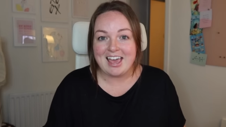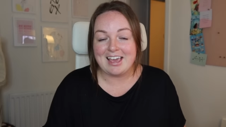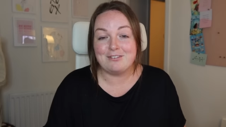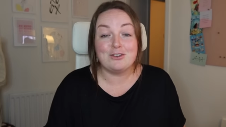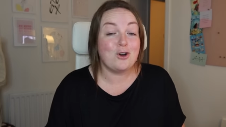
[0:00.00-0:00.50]

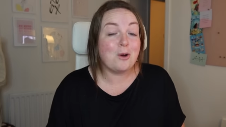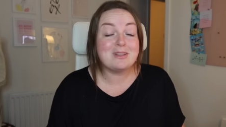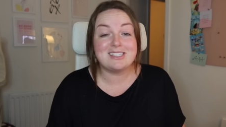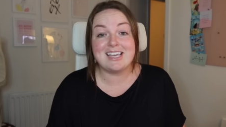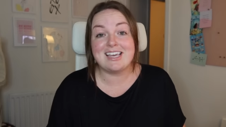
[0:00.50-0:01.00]
If you
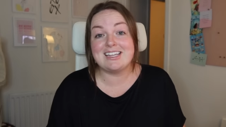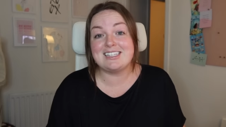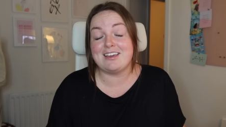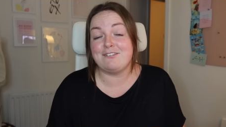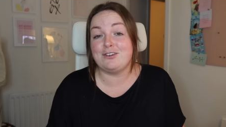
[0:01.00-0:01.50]
commented,
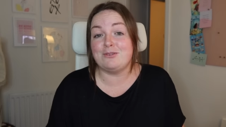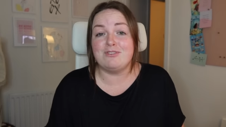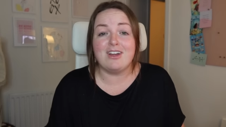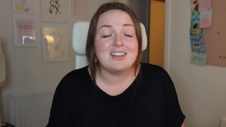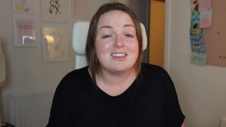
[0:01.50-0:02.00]
if you've
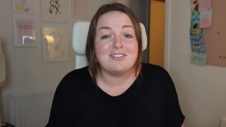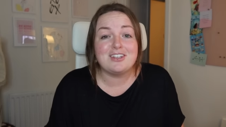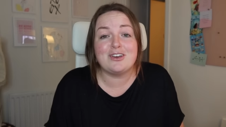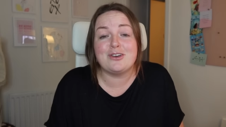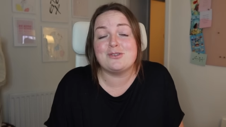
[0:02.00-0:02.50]
liked the
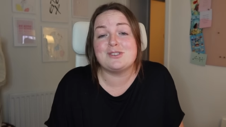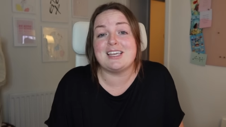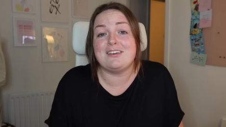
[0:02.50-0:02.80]
videos,